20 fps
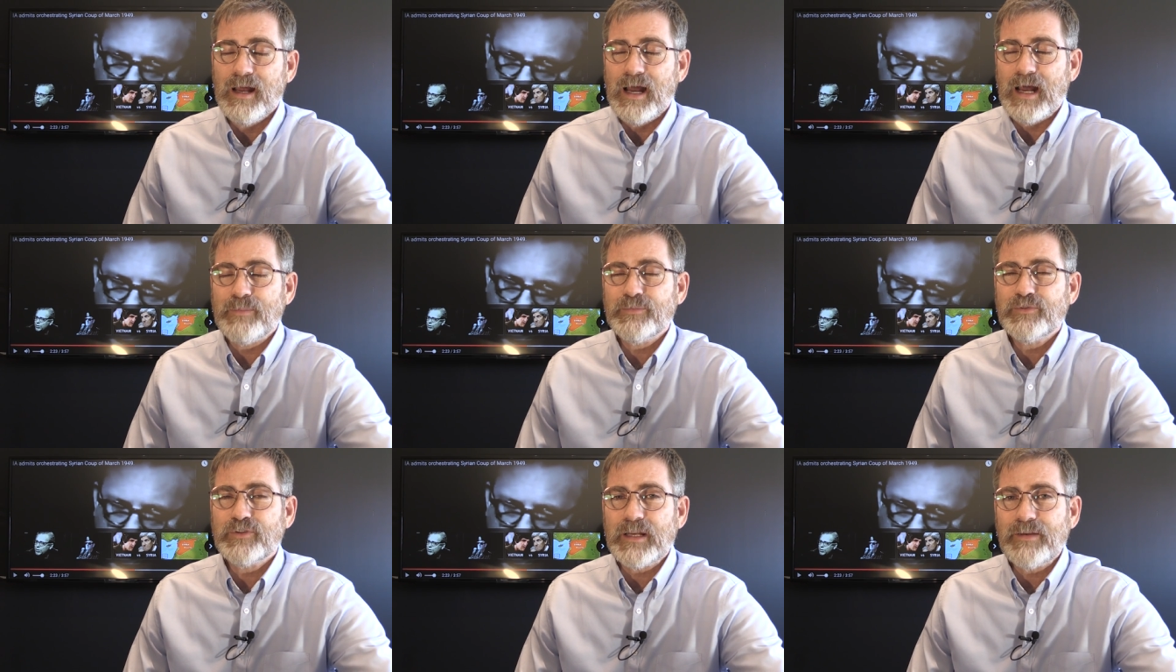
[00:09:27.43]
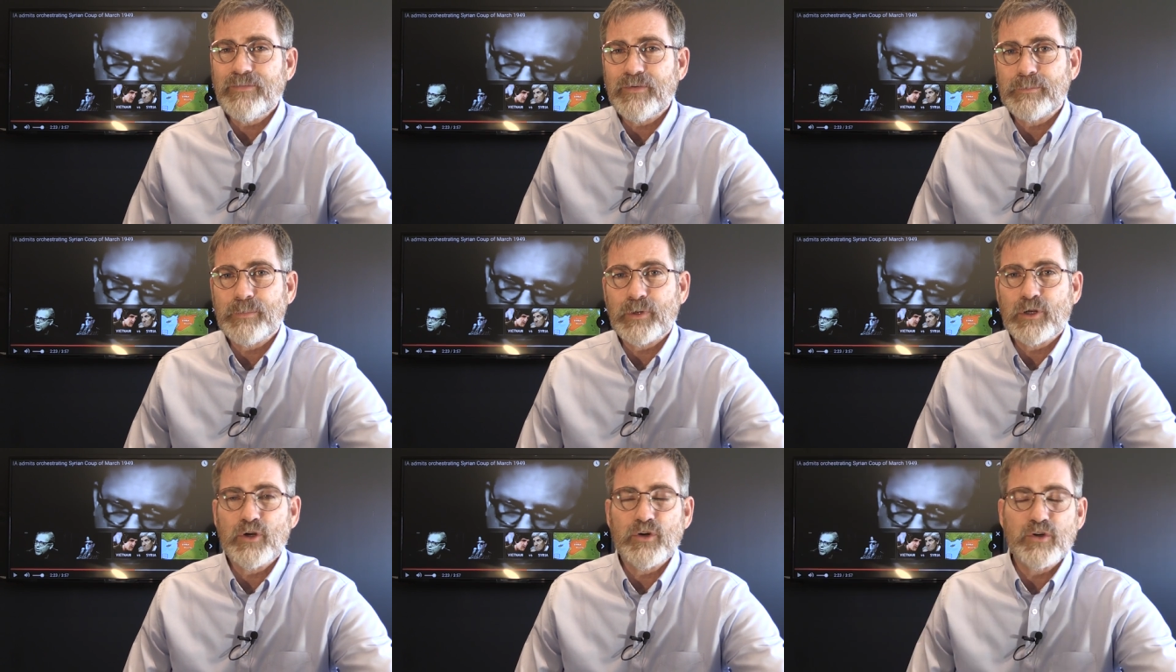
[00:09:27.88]
I'm
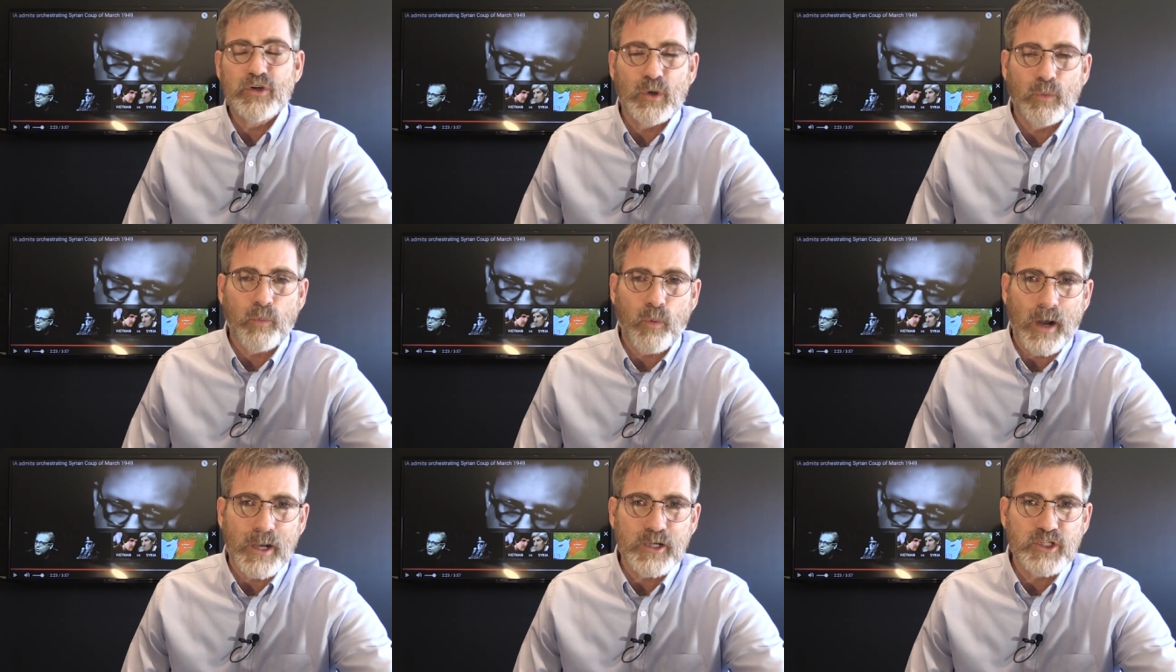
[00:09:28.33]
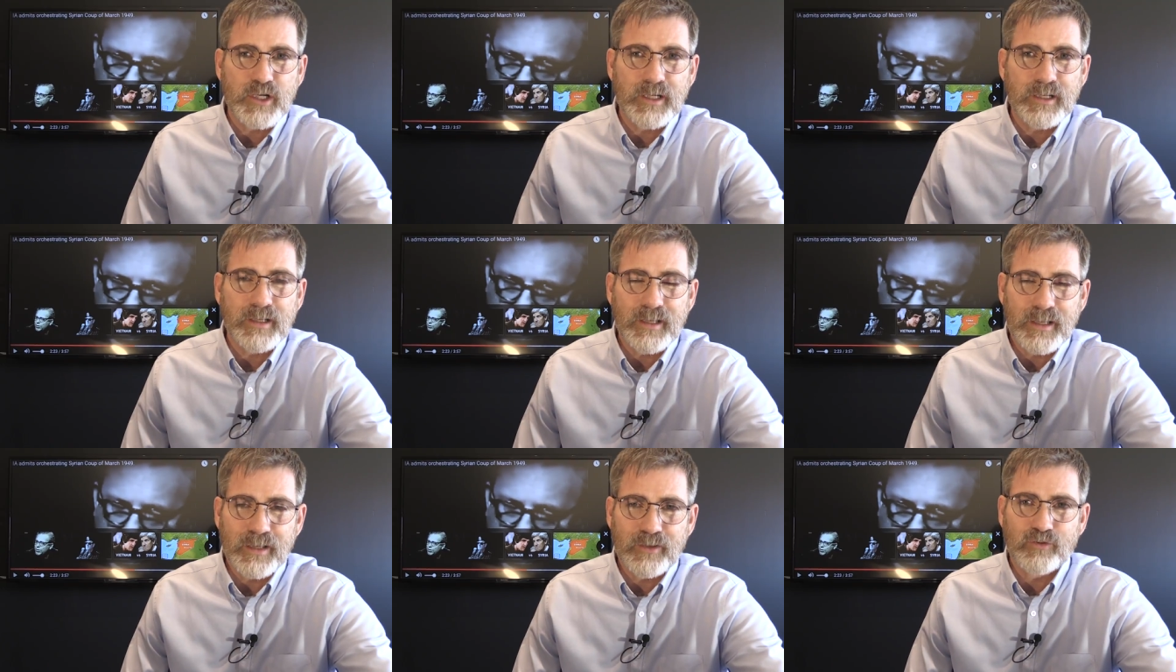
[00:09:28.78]
Stephen Benoon. You're
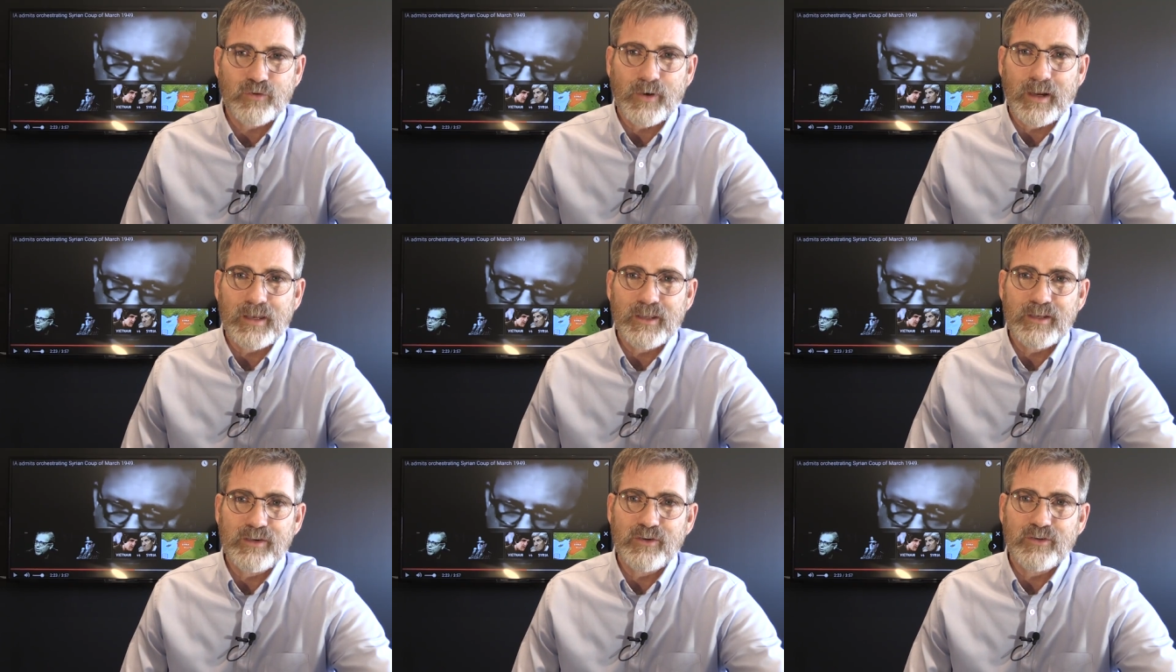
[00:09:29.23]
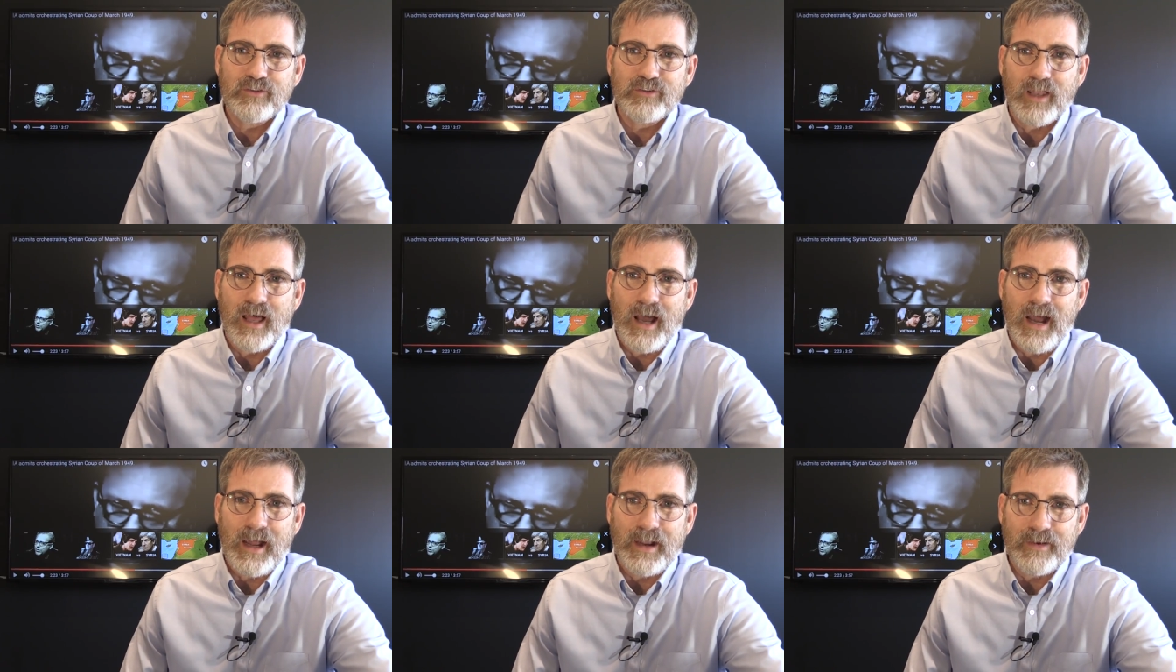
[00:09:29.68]
watching Israeli News
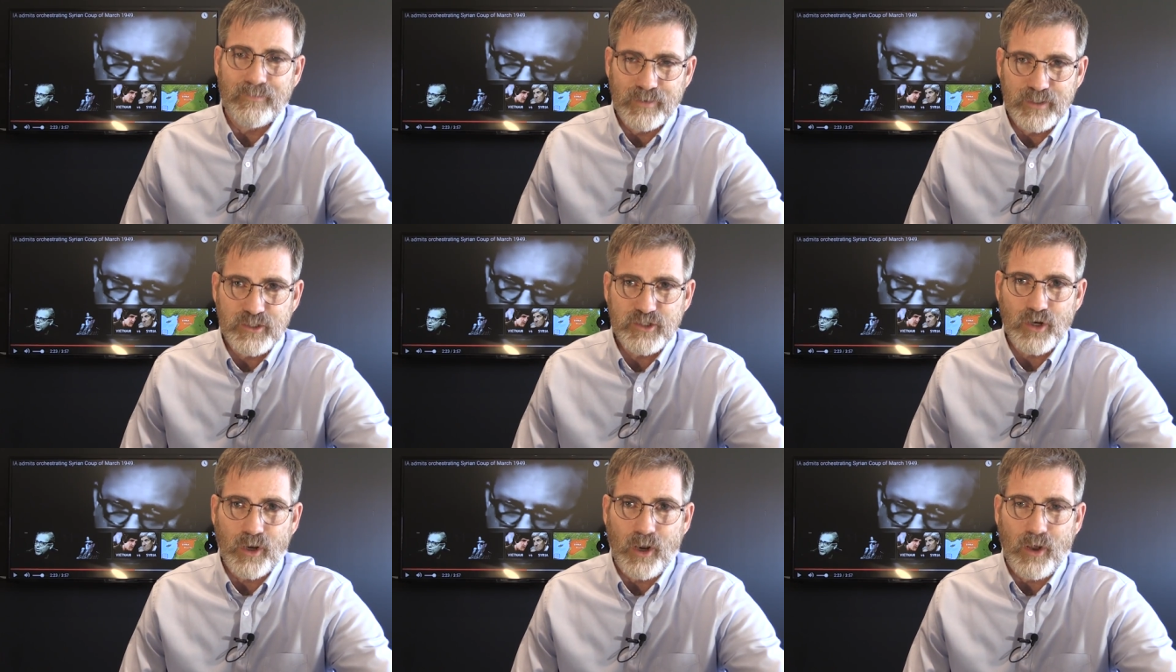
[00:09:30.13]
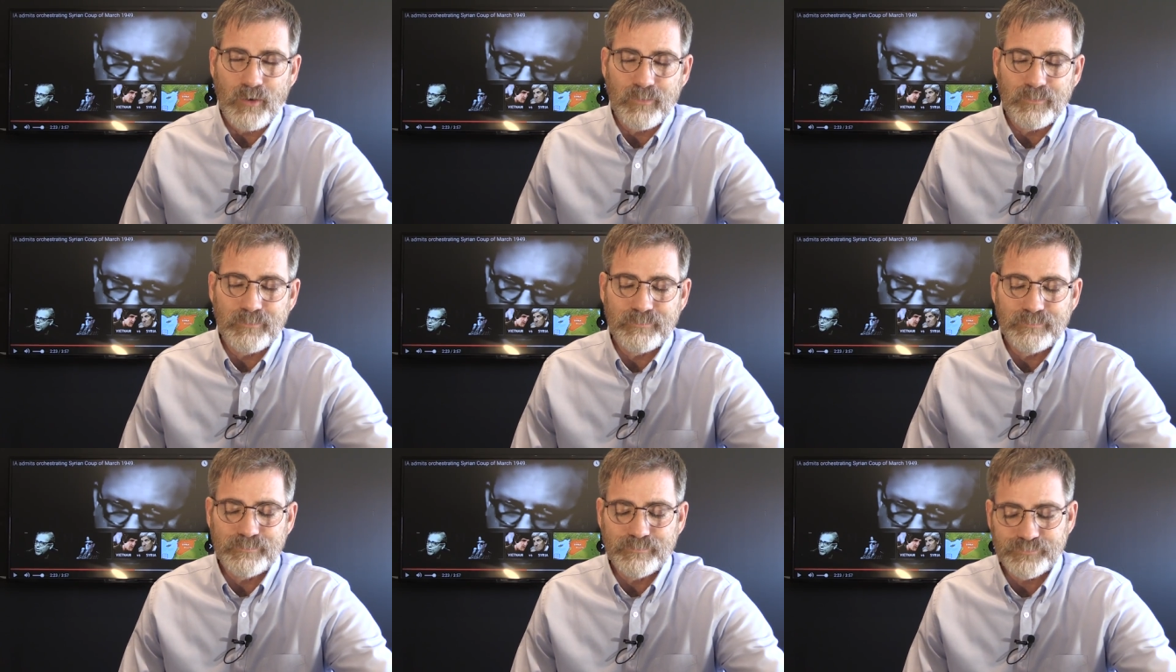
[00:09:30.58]
Live.
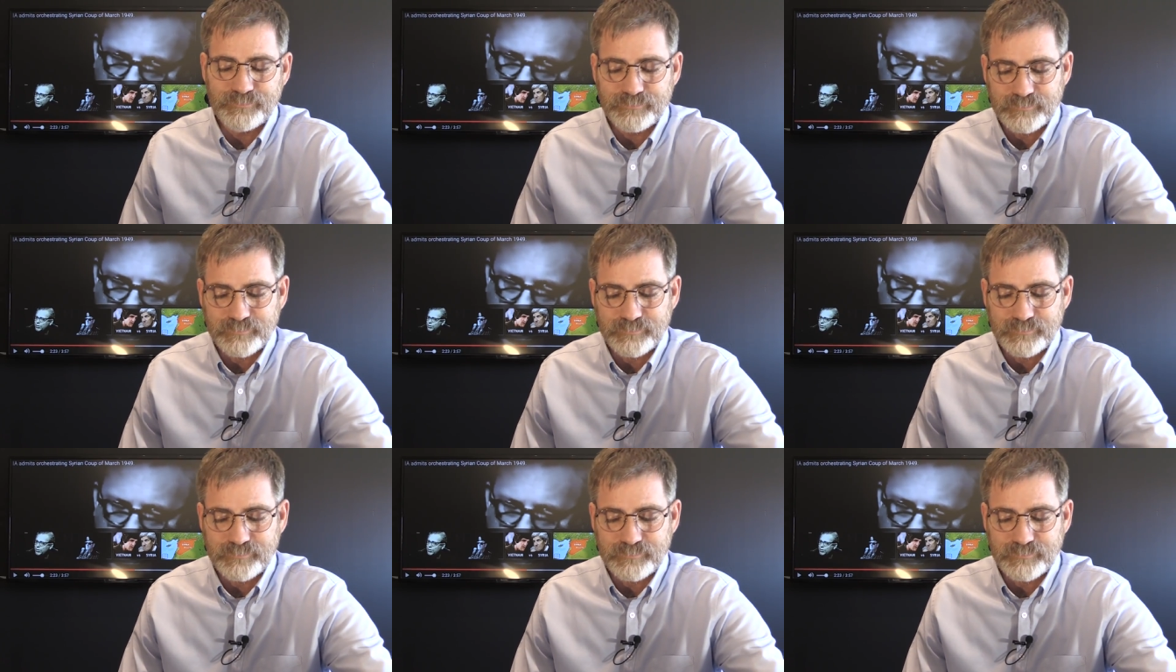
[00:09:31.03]
Shalom.